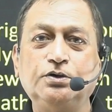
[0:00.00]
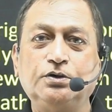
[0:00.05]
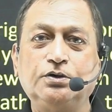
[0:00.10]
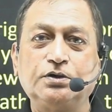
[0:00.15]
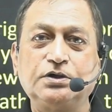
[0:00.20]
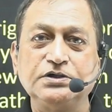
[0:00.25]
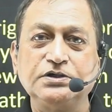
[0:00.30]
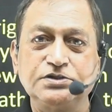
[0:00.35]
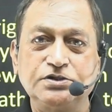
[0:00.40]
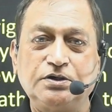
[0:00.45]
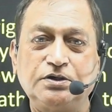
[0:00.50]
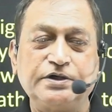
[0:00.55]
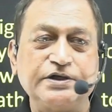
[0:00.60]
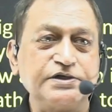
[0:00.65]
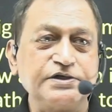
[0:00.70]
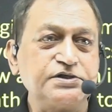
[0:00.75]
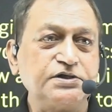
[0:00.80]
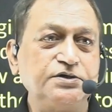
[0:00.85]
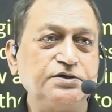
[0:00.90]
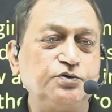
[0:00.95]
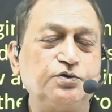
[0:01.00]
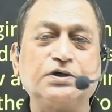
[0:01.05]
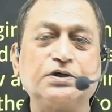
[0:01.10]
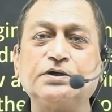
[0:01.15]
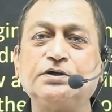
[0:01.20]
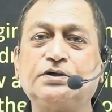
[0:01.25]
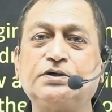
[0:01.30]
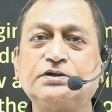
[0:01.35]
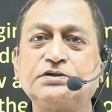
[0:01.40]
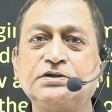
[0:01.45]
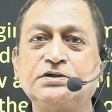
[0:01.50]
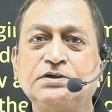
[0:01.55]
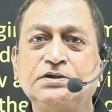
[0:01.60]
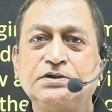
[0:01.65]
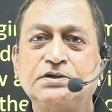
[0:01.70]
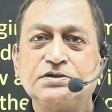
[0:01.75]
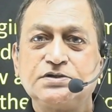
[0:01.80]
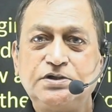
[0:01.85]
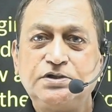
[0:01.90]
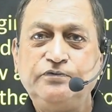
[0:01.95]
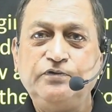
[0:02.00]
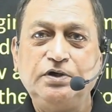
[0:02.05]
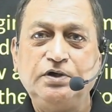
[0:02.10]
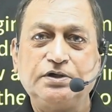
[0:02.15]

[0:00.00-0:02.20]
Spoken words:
consolidation, who are not civil